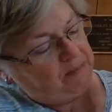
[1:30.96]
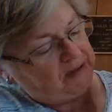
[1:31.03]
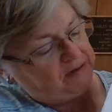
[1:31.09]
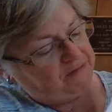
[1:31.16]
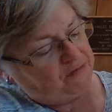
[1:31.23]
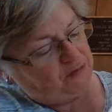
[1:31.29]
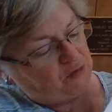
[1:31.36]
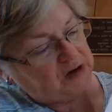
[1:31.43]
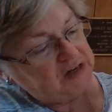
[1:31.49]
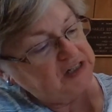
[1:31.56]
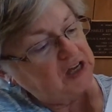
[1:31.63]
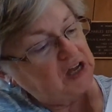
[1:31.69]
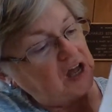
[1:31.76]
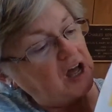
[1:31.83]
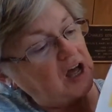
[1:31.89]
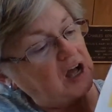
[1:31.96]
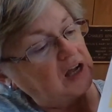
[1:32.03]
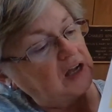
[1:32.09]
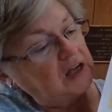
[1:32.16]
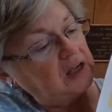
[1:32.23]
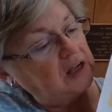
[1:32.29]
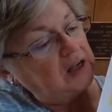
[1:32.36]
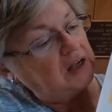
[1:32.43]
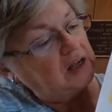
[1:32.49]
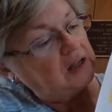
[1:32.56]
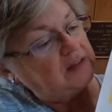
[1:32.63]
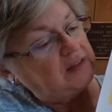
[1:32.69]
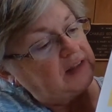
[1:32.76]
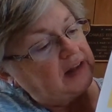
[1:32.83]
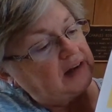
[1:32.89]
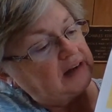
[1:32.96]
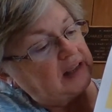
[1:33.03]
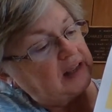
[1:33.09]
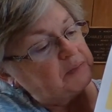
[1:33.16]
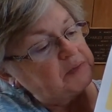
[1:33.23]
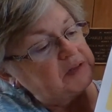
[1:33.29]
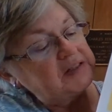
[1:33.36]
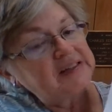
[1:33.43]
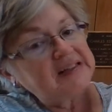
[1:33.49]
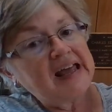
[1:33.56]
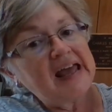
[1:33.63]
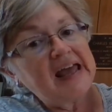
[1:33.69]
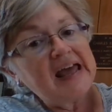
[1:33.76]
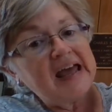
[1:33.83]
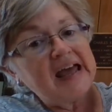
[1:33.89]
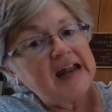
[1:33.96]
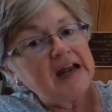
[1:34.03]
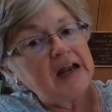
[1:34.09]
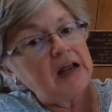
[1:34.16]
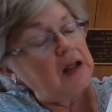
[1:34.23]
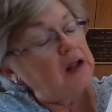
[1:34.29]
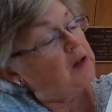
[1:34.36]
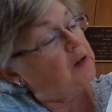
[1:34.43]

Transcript: But for a dog that kept its head